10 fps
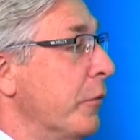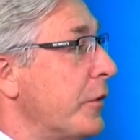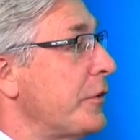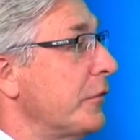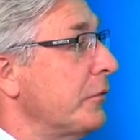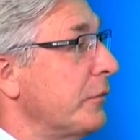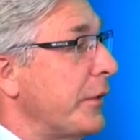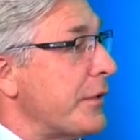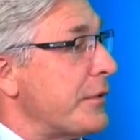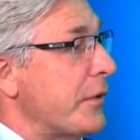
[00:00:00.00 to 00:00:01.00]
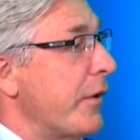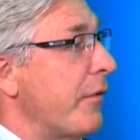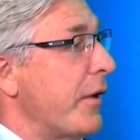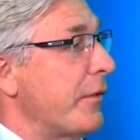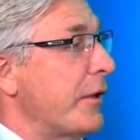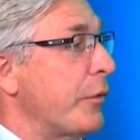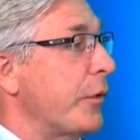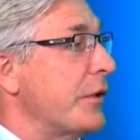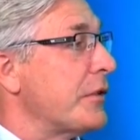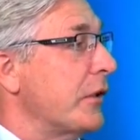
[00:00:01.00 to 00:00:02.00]
version, we can see we have
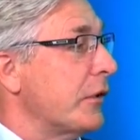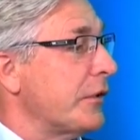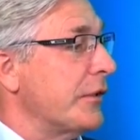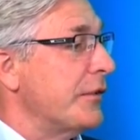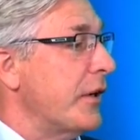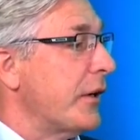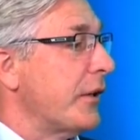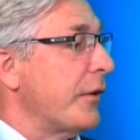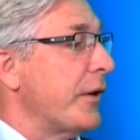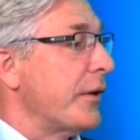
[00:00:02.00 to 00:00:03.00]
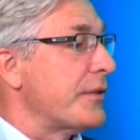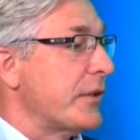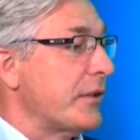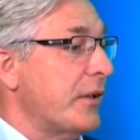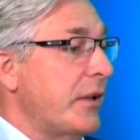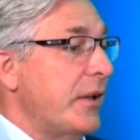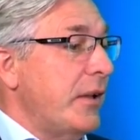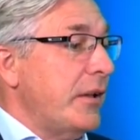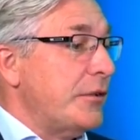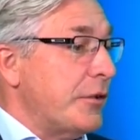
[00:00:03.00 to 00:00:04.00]
increased a lot in younger years, and
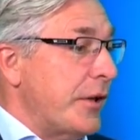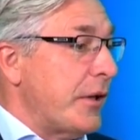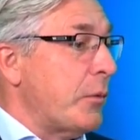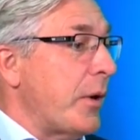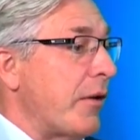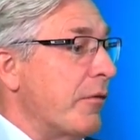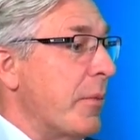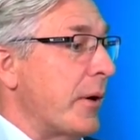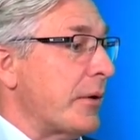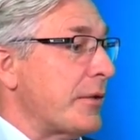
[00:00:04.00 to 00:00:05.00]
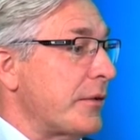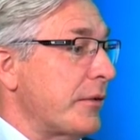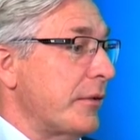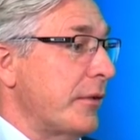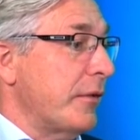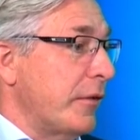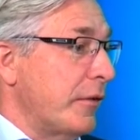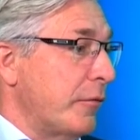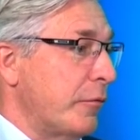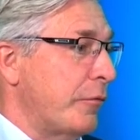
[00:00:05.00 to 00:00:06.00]
today we have about
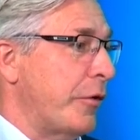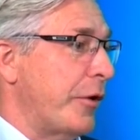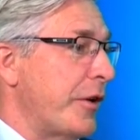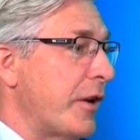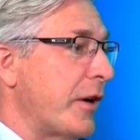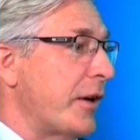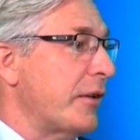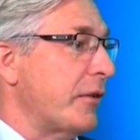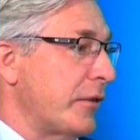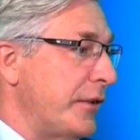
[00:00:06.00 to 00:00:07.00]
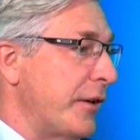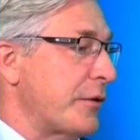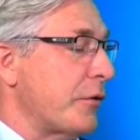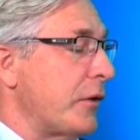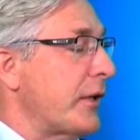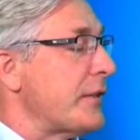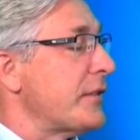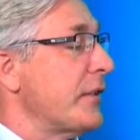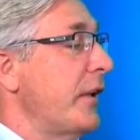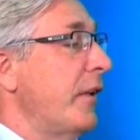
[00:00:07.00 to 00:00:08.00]
39 years or
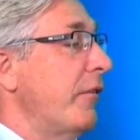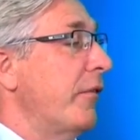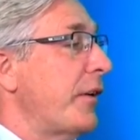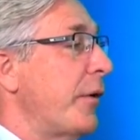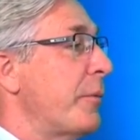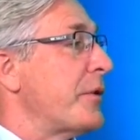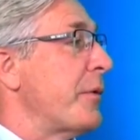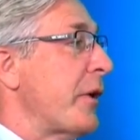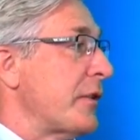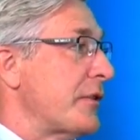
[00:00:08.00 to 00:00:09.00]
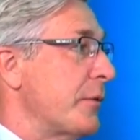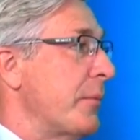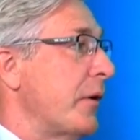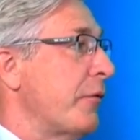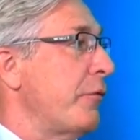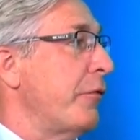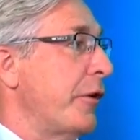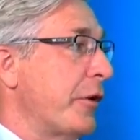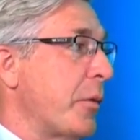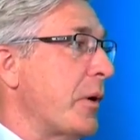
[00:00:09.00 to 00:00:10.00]
less. That represents about
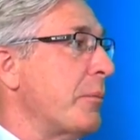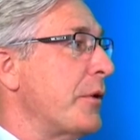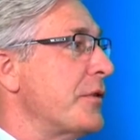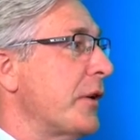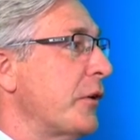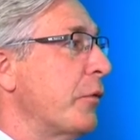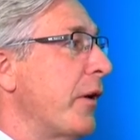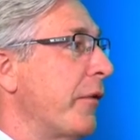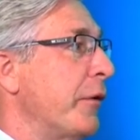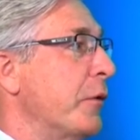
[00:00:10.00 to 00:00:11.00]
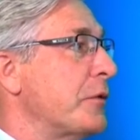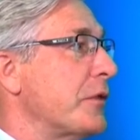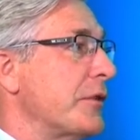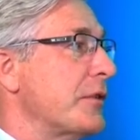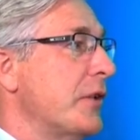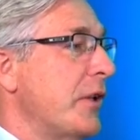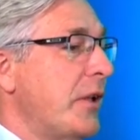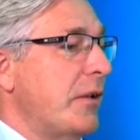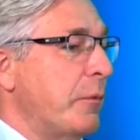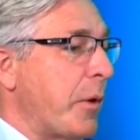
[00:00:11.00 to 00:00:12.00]
31% of our users.
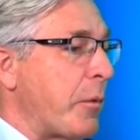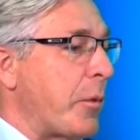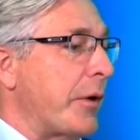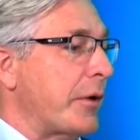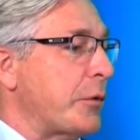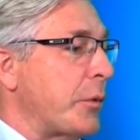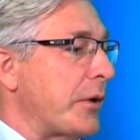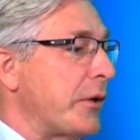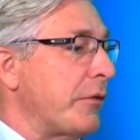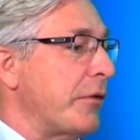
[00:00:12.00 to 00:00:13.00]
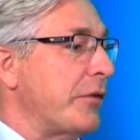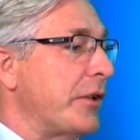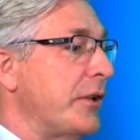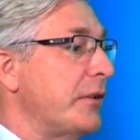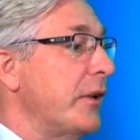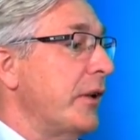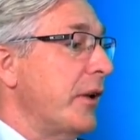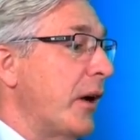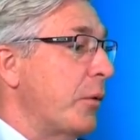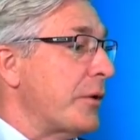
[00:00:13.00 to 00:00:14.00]
When we were at 2015,
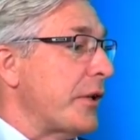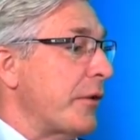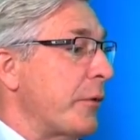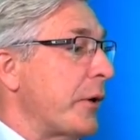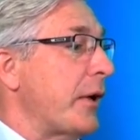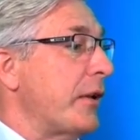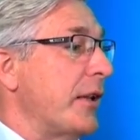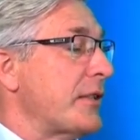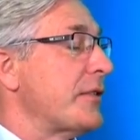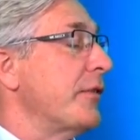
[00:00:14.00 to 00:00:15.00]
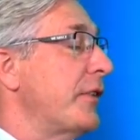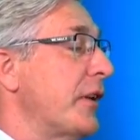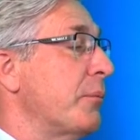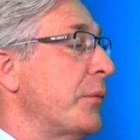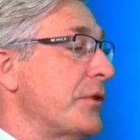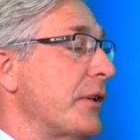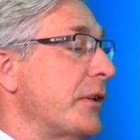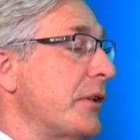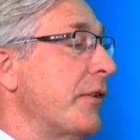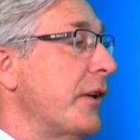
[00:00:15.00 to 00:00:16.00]
I would say we had less than
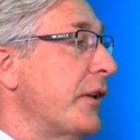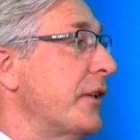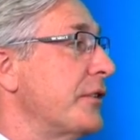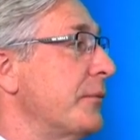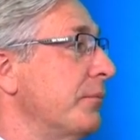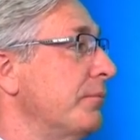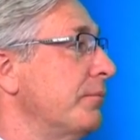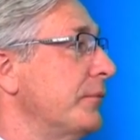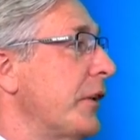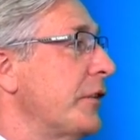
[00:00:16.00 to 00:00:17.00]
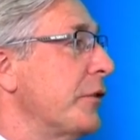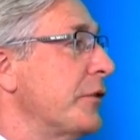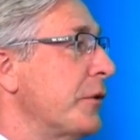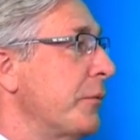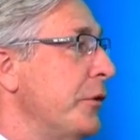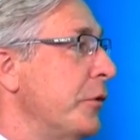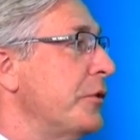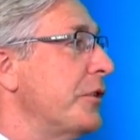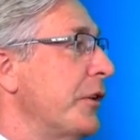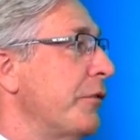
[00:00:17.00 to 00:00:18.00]
10% of that age. So it's a
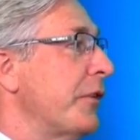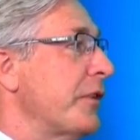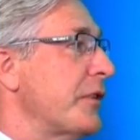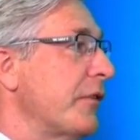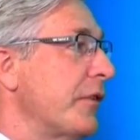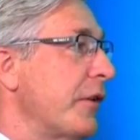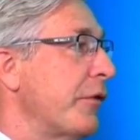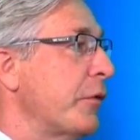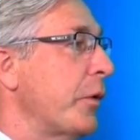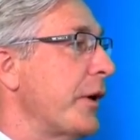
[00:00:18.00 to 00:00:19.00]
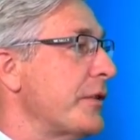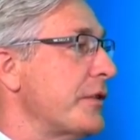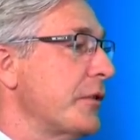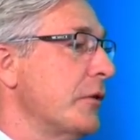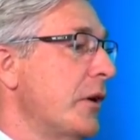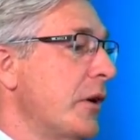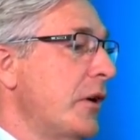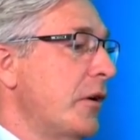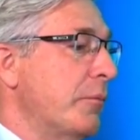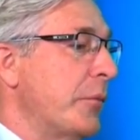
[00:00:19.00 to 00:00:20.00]
huge difference in different ways to
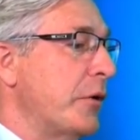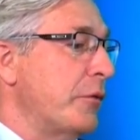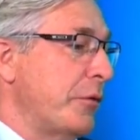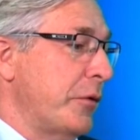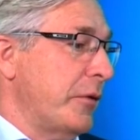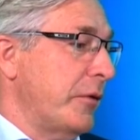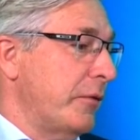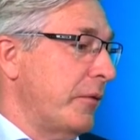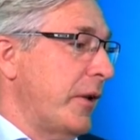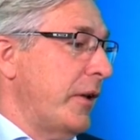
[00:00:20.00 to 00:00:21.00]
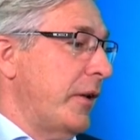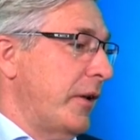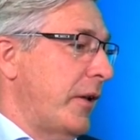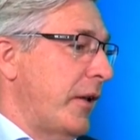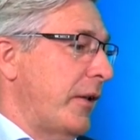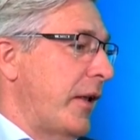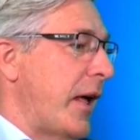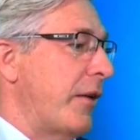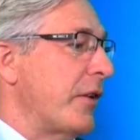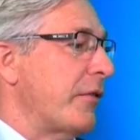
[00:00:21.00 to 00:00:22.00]
both
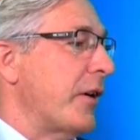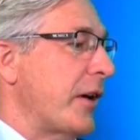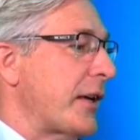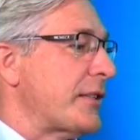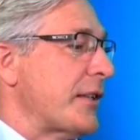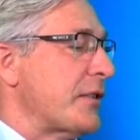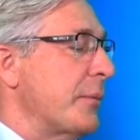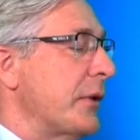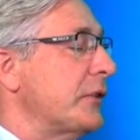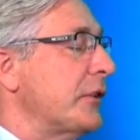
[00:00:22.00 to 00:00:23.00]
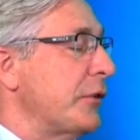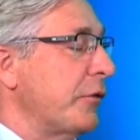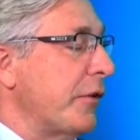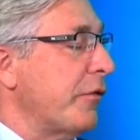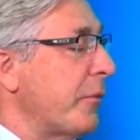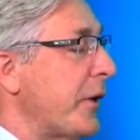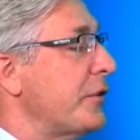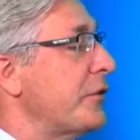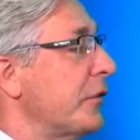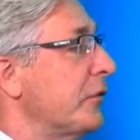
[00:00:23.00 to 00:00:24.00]
having the accessibility to the
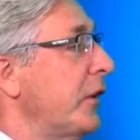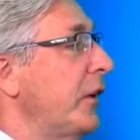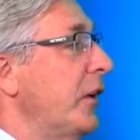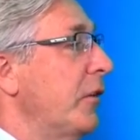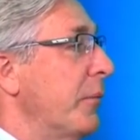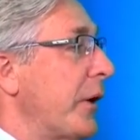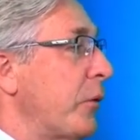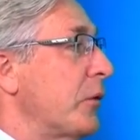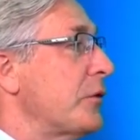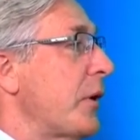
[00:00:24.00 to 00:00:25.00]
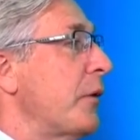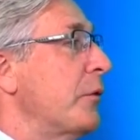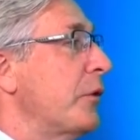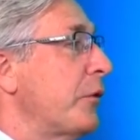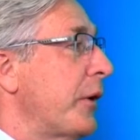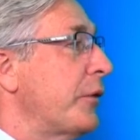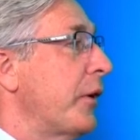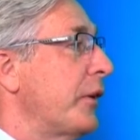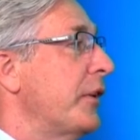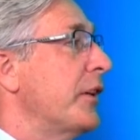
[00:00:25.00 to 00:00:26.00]
information, but also how you try to
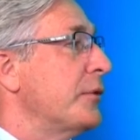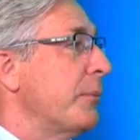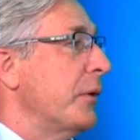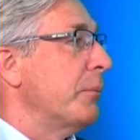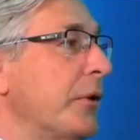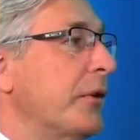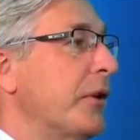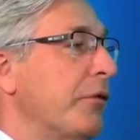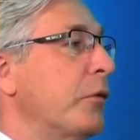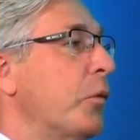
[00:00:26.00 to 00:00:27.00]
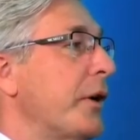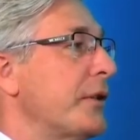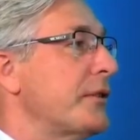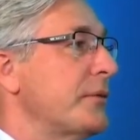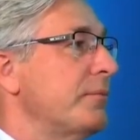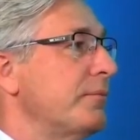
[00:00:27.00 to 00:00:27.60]
engage people in different ways.